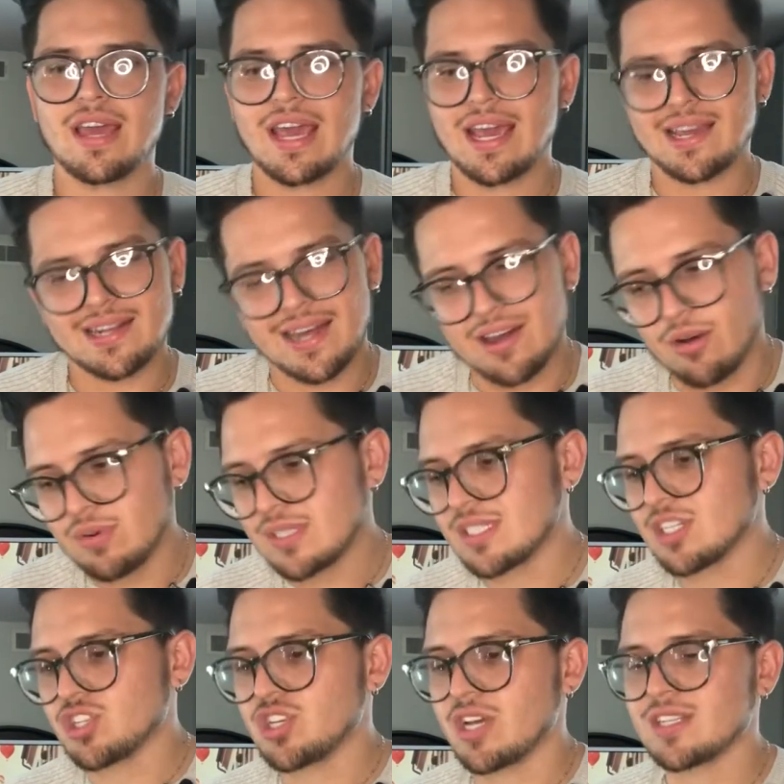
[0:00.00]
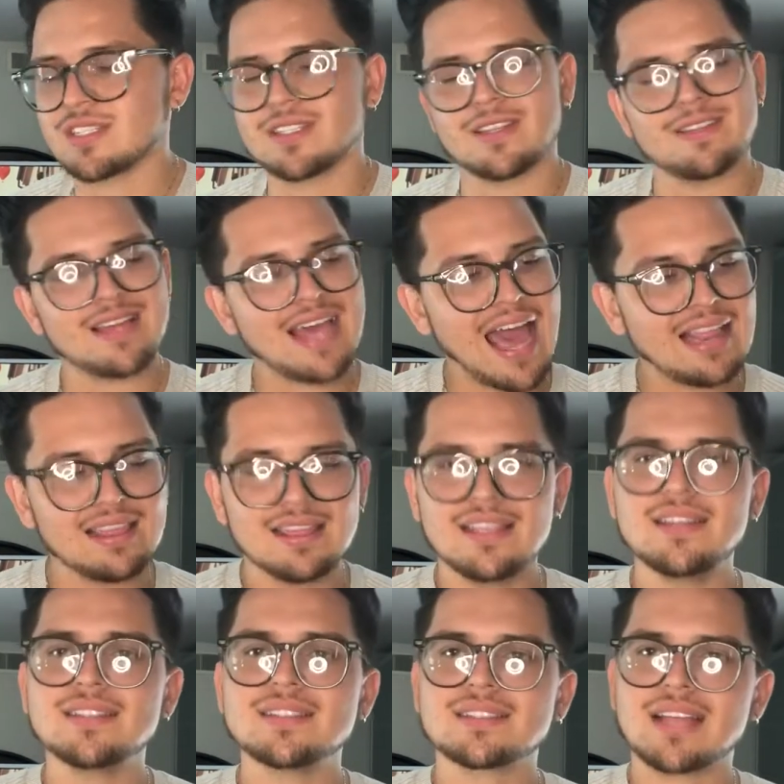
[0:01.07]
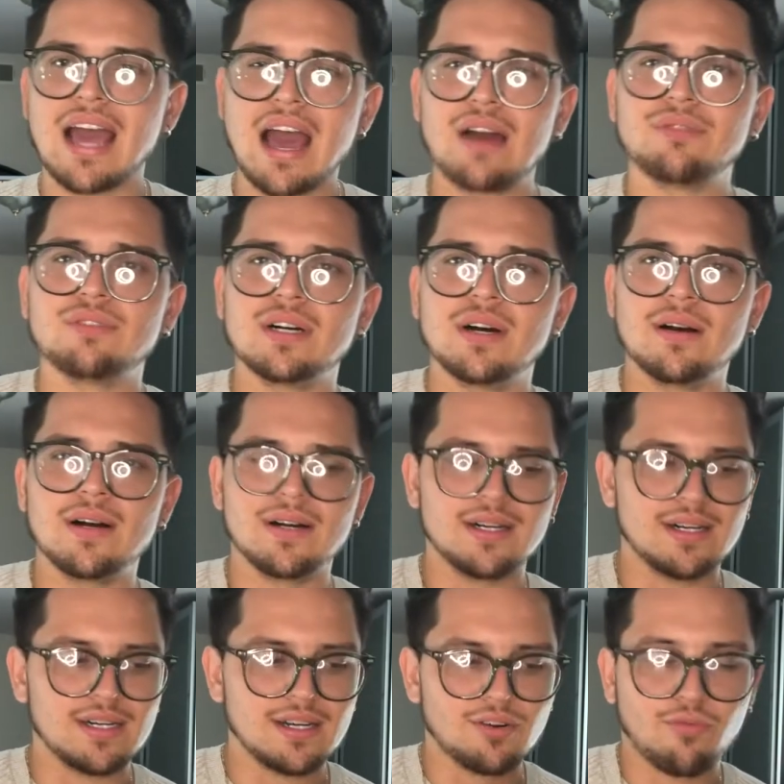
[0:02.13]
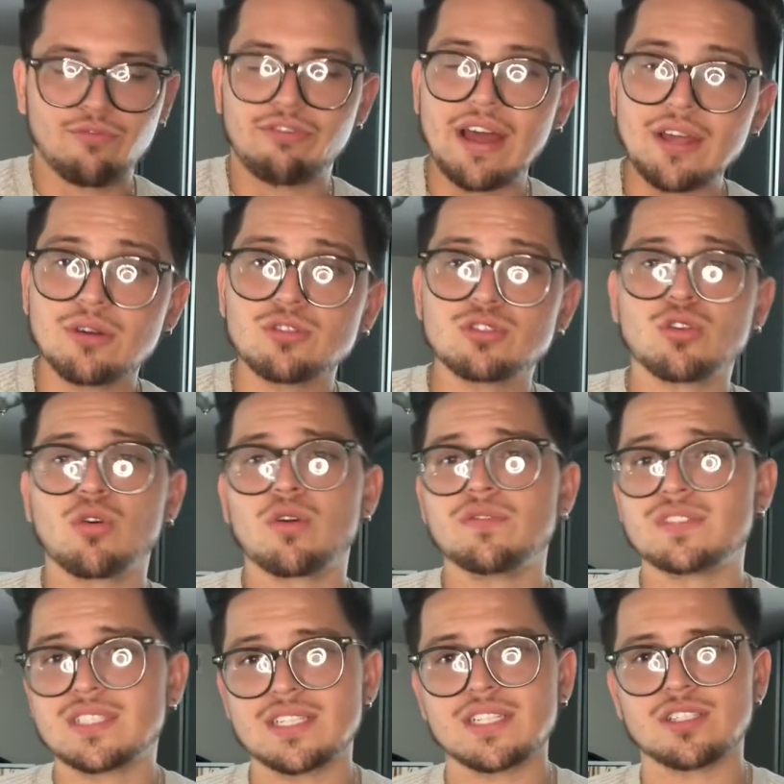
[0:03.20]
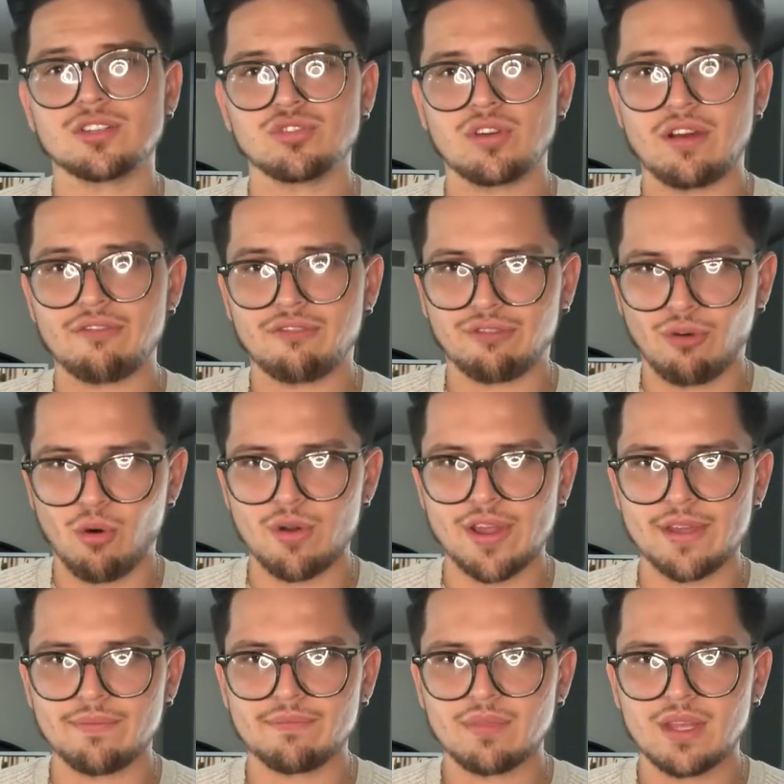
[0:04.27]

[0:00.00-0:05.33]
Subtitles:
And I always suggest at least have a FICO score of 640.